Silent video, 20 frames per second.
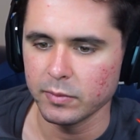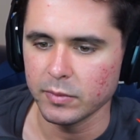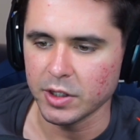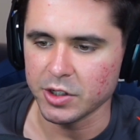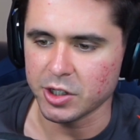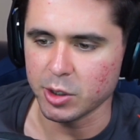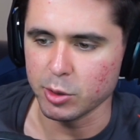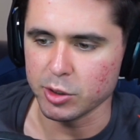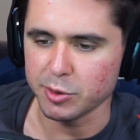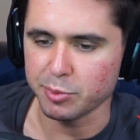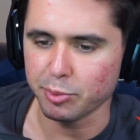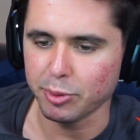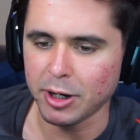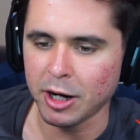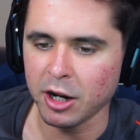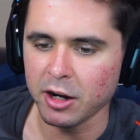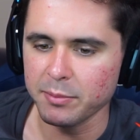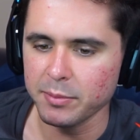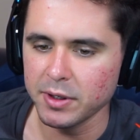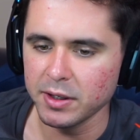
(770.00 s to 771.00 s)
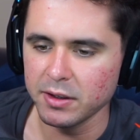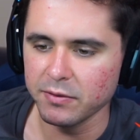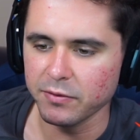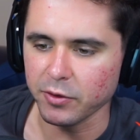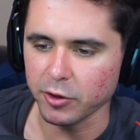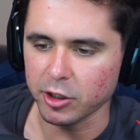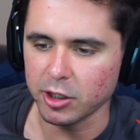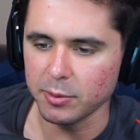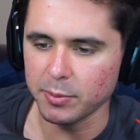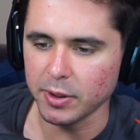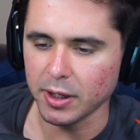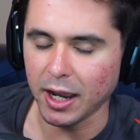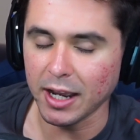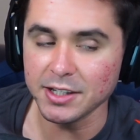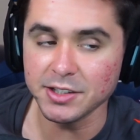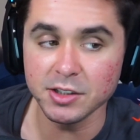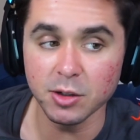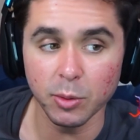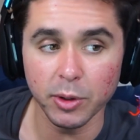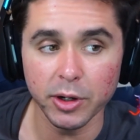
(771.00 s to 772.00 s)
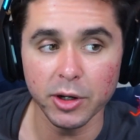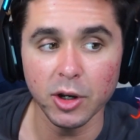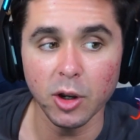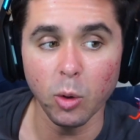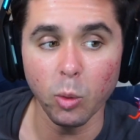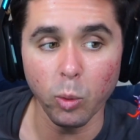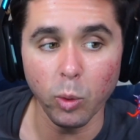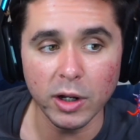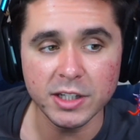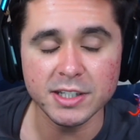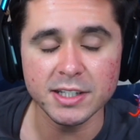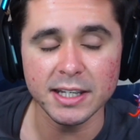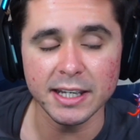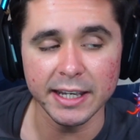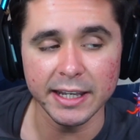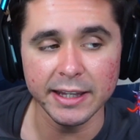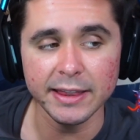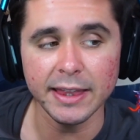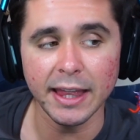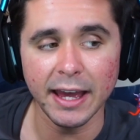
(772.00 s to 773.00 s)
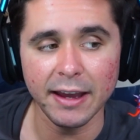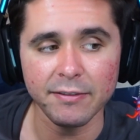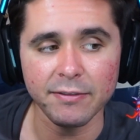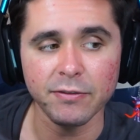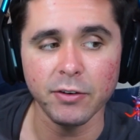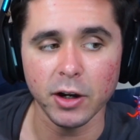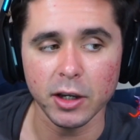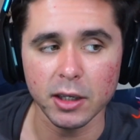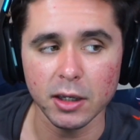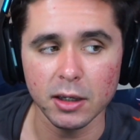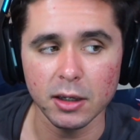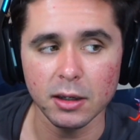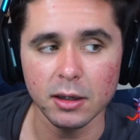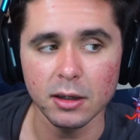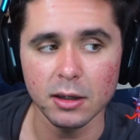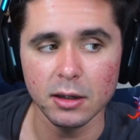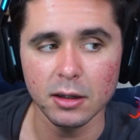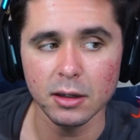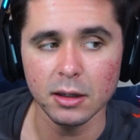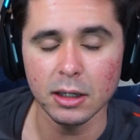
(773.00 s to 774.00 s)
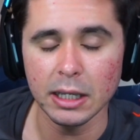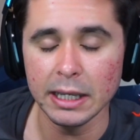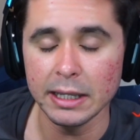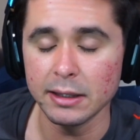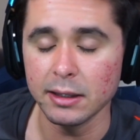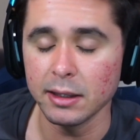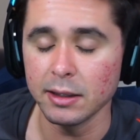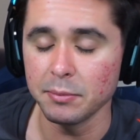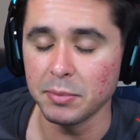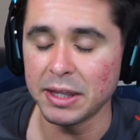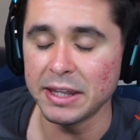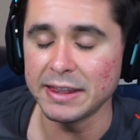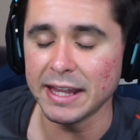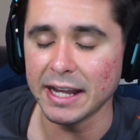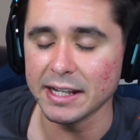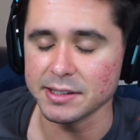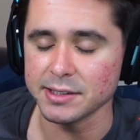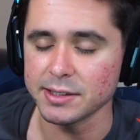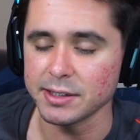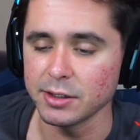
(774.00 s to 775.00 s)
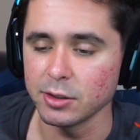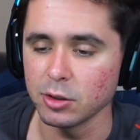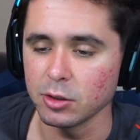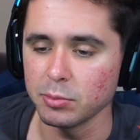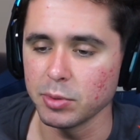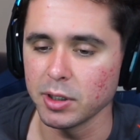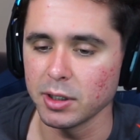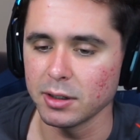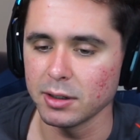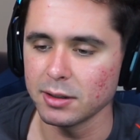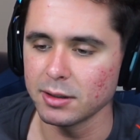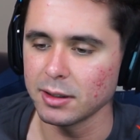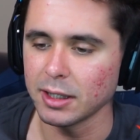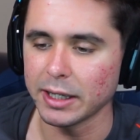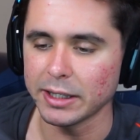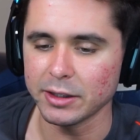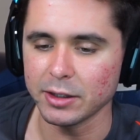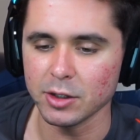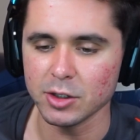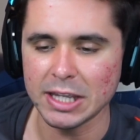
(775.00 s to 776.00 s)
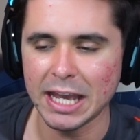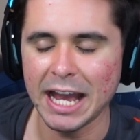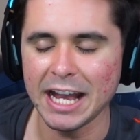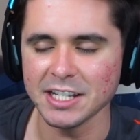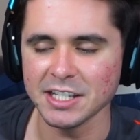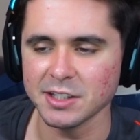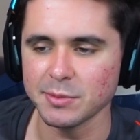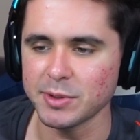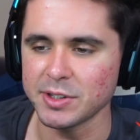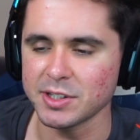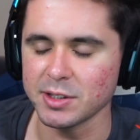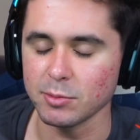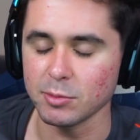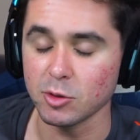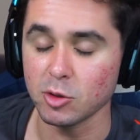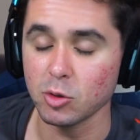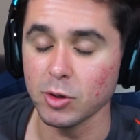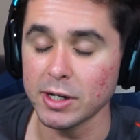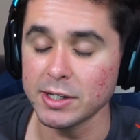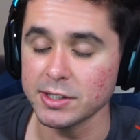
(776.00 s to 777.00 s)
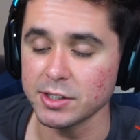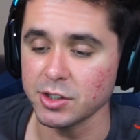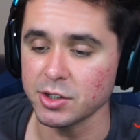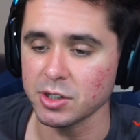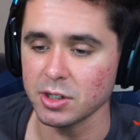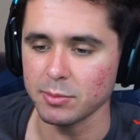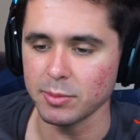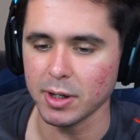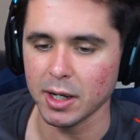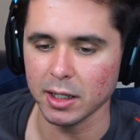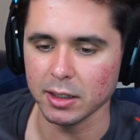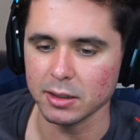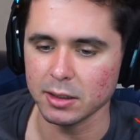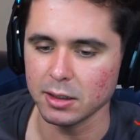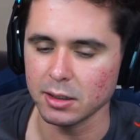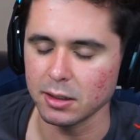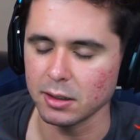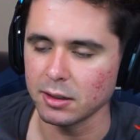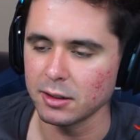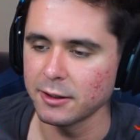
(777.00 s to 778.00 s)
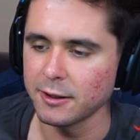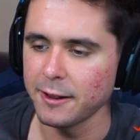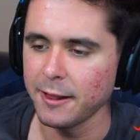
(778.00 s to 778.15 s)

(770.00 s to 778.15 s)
She was proud of me for keeping... I still want to know what's in that fucking... In that seal, bruh. Like, there has to be some crazy shit back there.